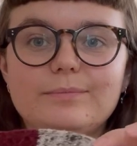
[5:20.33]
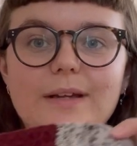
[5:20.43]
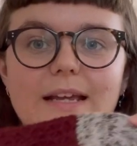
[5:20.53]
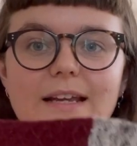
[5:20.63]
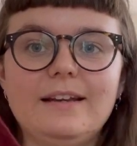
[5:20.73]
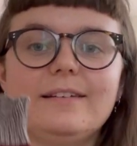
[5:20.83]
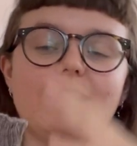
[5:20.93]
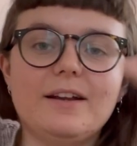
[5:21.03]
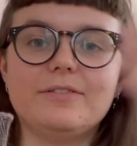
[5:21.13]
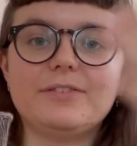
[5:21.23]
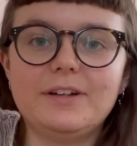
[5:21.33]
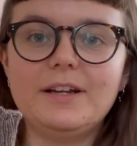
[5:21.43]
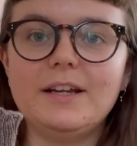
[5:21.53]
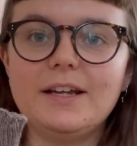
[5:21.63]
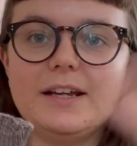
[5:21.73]
in kind of
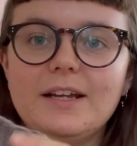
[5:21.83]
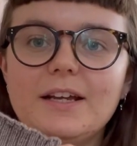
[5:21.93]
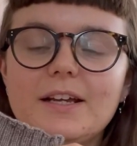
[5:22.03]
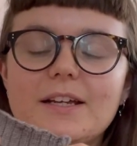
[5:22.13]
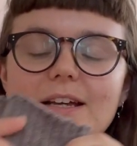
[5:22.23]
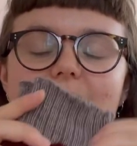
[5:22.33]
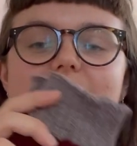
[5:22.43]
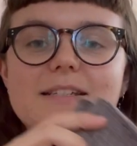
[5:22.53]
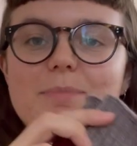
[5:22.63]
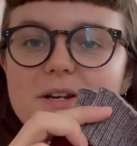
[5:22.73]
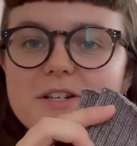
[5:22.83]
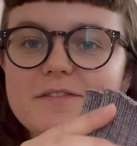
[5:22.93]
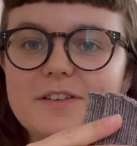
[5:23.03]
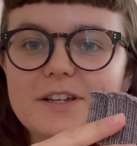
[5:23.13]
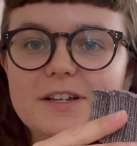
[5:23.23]
anticipation
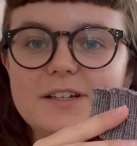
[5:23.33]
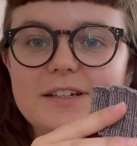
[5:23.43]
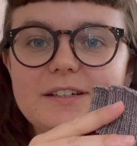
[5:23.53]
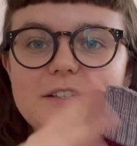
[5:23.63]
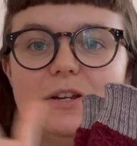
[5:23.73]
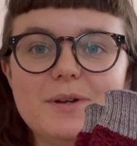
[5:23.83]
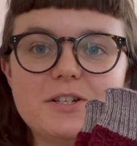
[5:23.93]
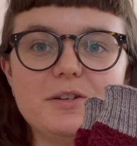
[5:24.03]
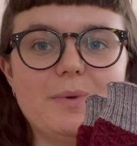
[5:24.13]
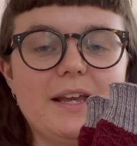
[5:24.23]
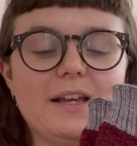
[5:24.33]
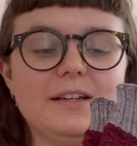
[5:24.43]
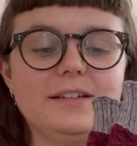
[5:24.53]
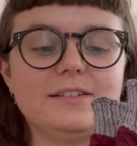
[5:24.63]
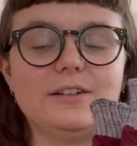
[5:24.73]
of the new issue
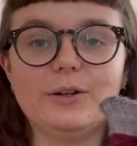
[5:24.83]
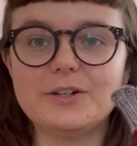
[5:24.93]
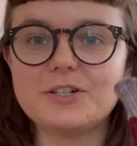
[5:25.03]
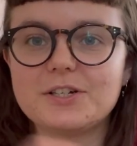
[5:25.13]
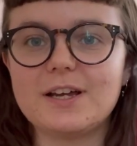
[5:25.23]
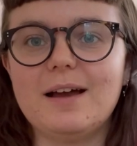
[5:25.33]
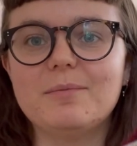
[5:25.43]
being launched,